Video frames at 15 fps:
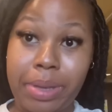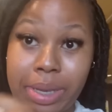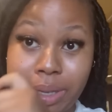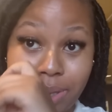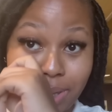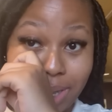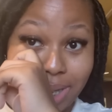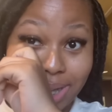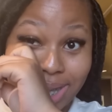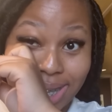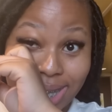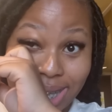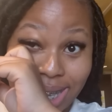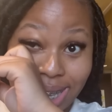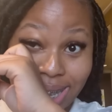As you can
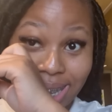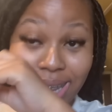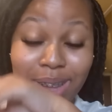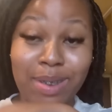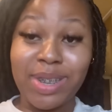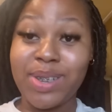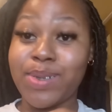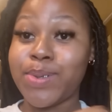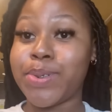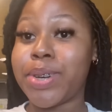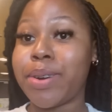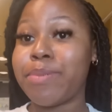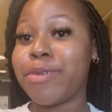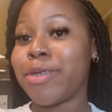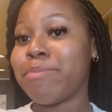see, I just
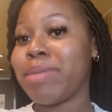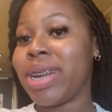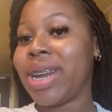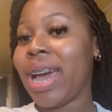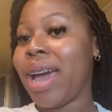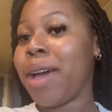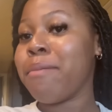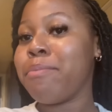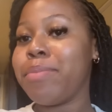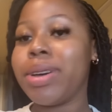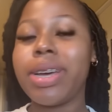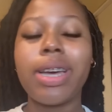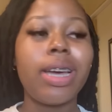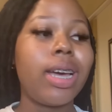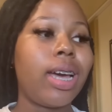woke up from a nap.
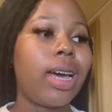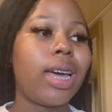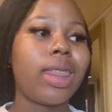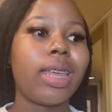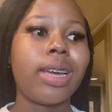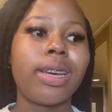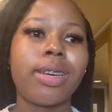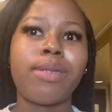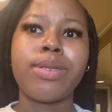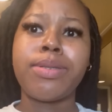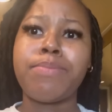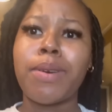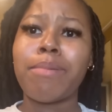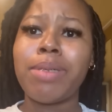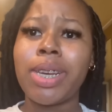I think it was
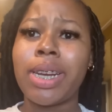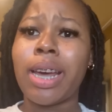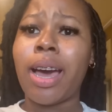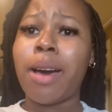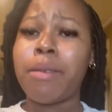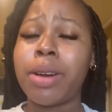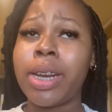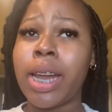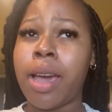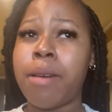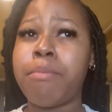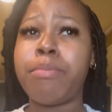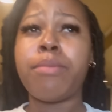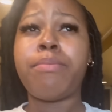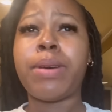probably an hour
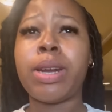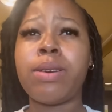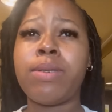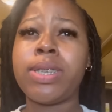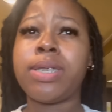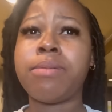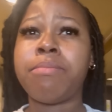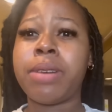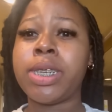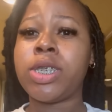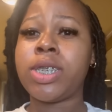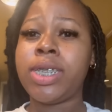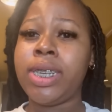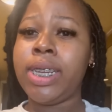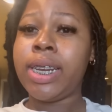nap, but it was a
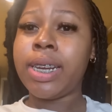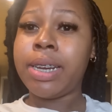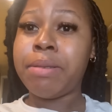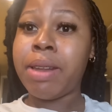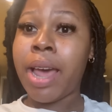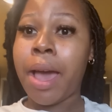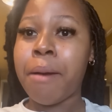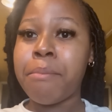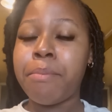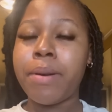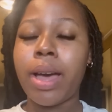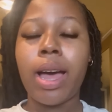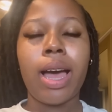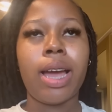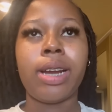much needed nap.
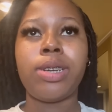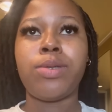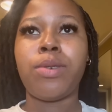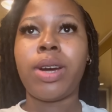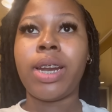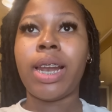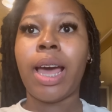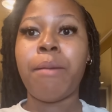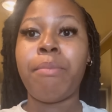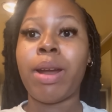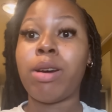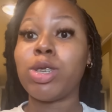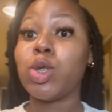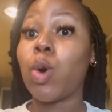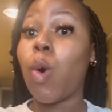I don't want to lie, but
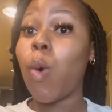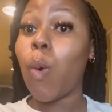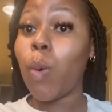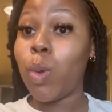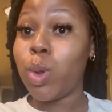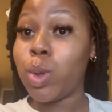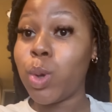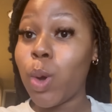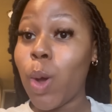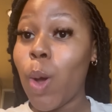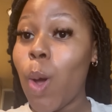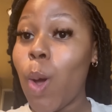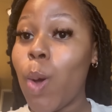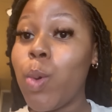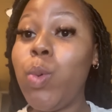I was cold.
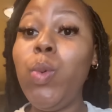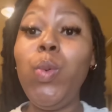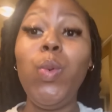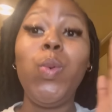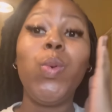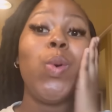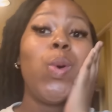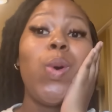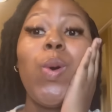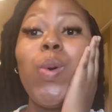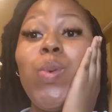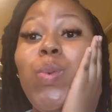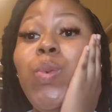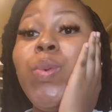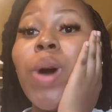I
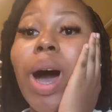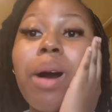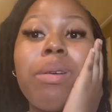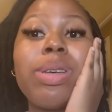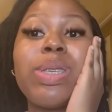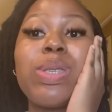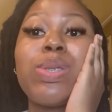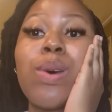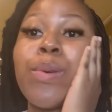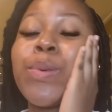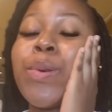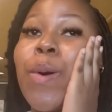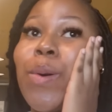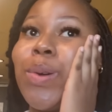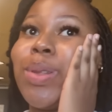was so
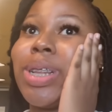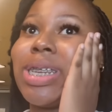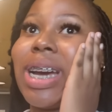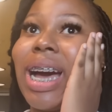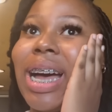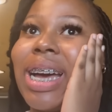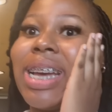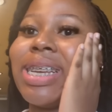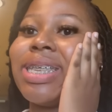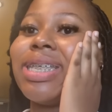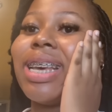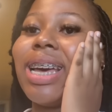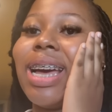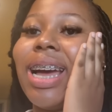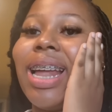cold, guys.
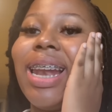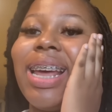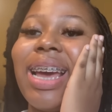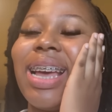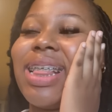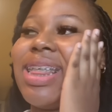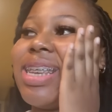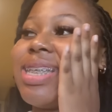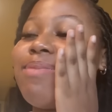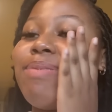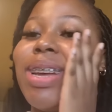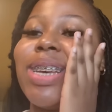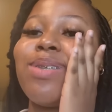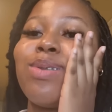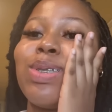Like, this
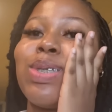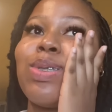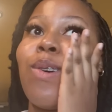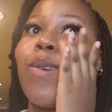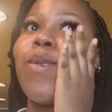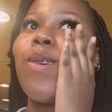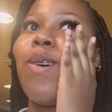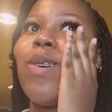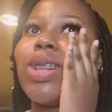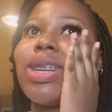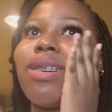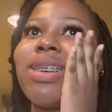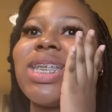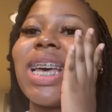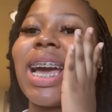place was so cold.
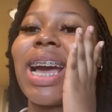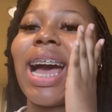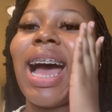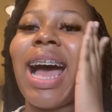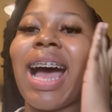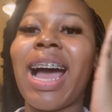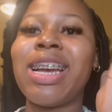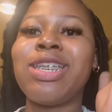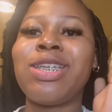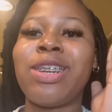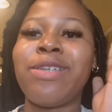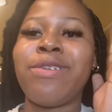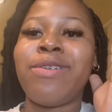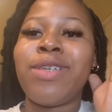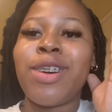I was like, I should
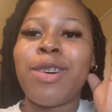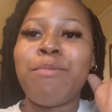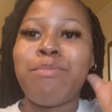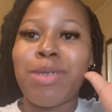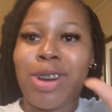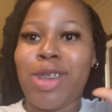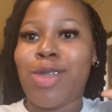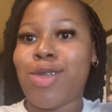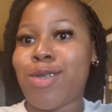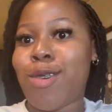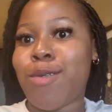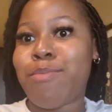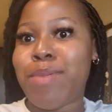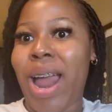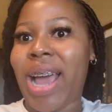have brought a
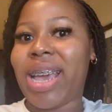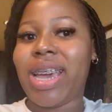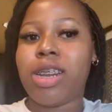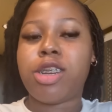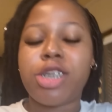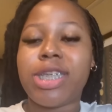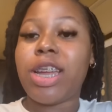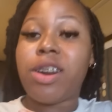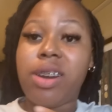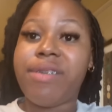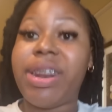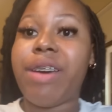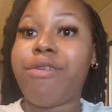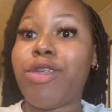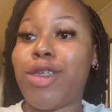throw blanket because they don't
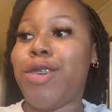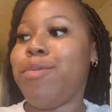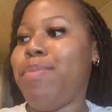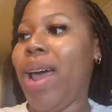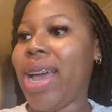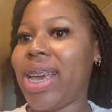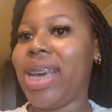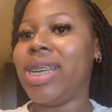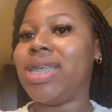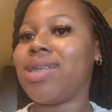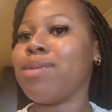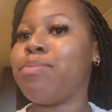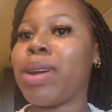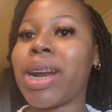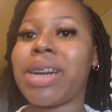even have throw
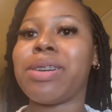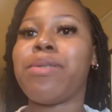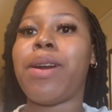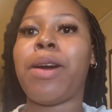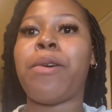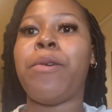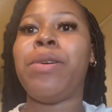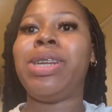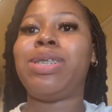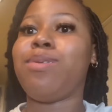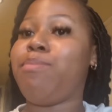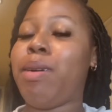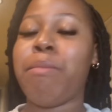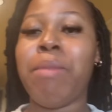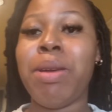blankets, but I didn't want to go into
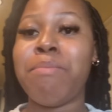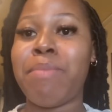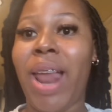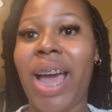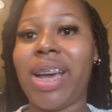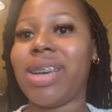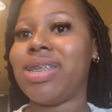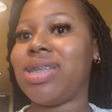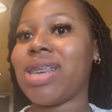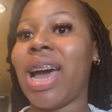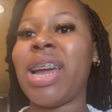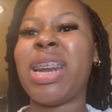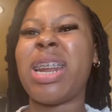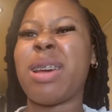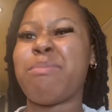my main blankets. I
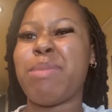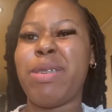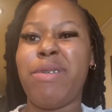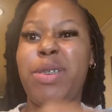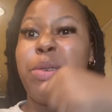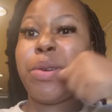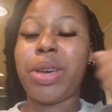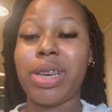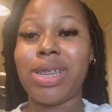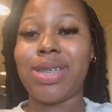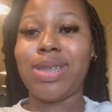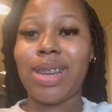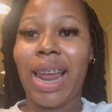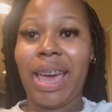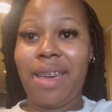ended up even going
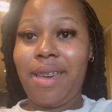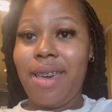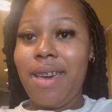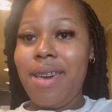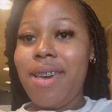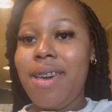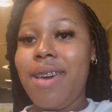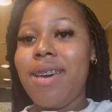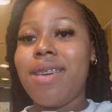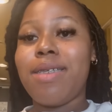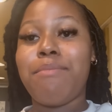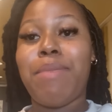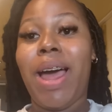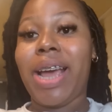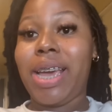into like
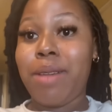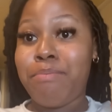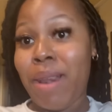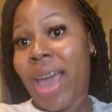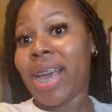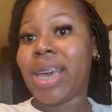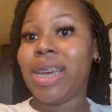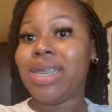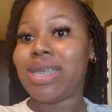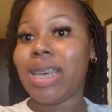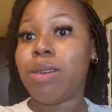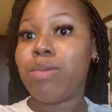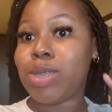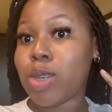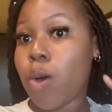the blankets.
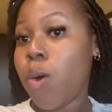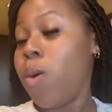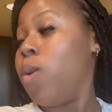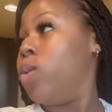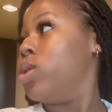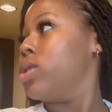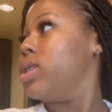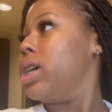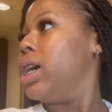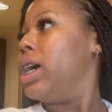It was cold.